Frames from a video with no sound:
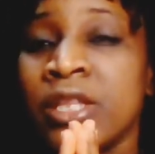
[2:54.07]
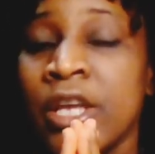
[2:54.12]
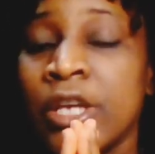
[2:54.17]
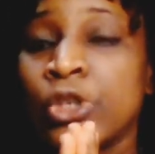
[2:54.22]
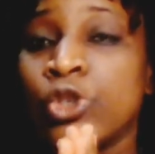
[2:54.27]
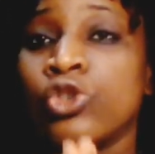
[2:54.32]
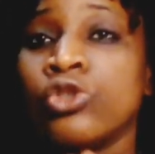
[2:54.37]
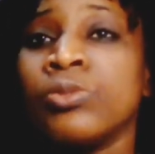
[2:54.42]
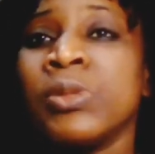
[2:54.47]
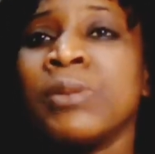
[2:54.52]

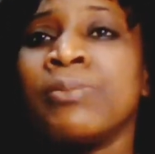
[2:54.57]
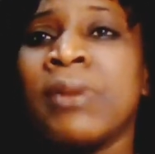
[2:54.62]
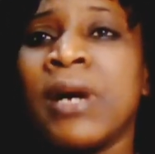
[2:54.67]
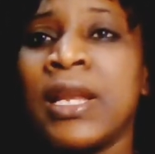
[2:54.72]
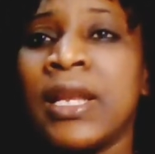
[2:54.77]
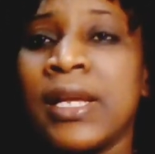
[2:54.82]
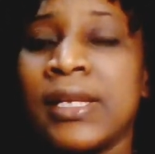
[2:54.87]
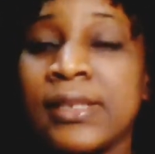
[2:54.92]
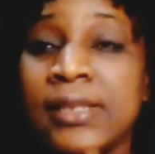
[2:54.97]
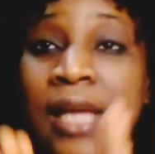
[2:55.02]
They should be
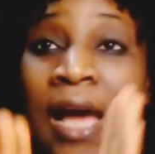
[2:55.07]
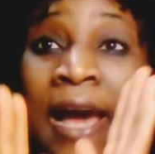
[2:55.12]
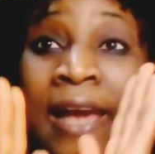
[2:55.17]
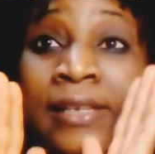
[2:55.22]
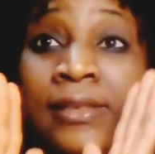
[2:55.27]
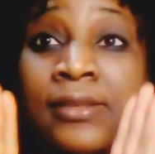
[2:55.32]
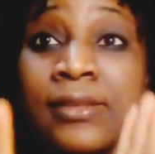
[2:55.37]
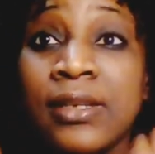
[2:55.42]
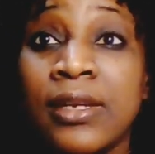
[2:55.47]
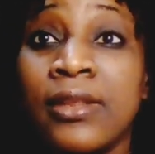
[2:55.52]
balanced.
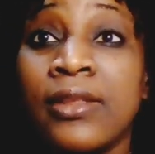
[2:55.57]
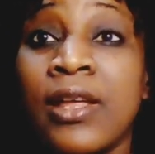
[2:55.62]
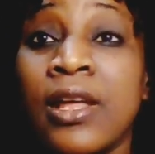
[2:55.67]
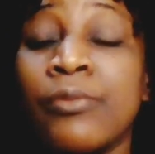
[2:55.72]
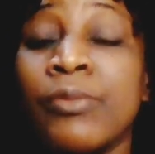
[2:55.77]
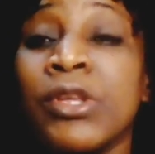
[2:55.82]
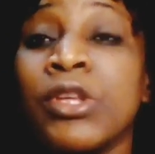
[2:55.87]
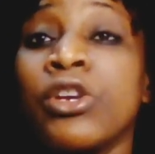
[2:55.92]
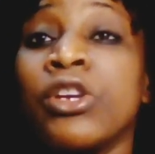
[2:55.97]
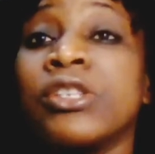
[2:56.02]
I say
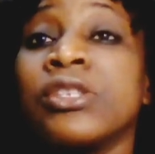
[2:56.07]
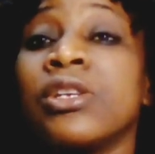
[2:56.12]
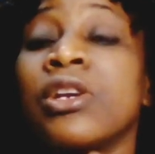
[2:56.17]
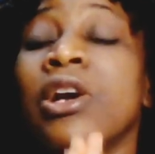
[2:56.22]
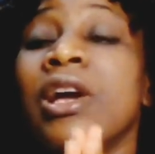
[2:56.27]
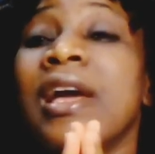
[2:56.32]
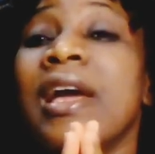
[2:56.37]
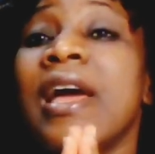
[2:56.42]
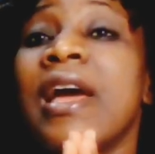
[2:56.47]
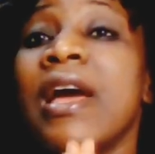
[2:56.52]
that because
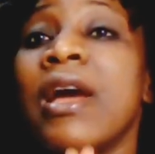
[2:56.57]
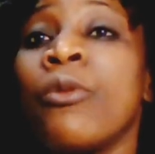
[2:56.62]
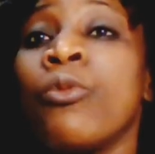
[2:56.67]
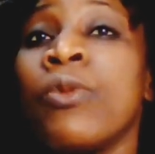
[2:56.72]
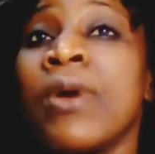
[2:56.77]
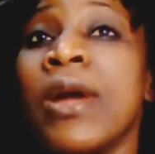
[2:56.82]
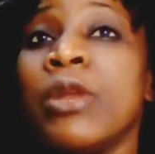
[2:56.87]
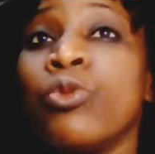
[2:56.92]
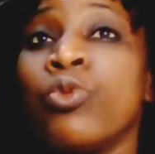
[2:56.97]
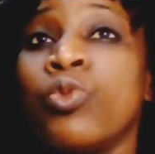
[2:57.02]

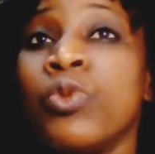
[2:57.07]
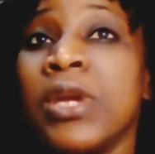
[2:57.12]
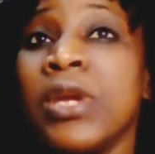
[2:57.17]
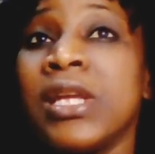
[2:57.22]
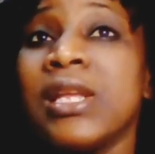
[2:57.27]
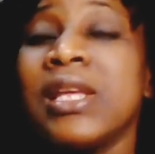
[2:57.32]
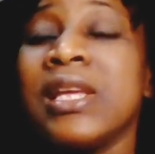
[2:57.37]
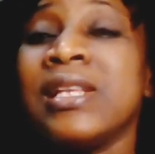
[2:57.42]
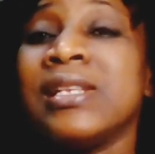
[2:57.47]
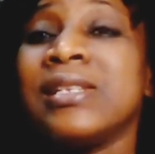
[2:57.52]
when
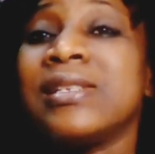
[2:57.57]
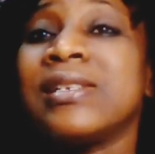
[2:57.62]
we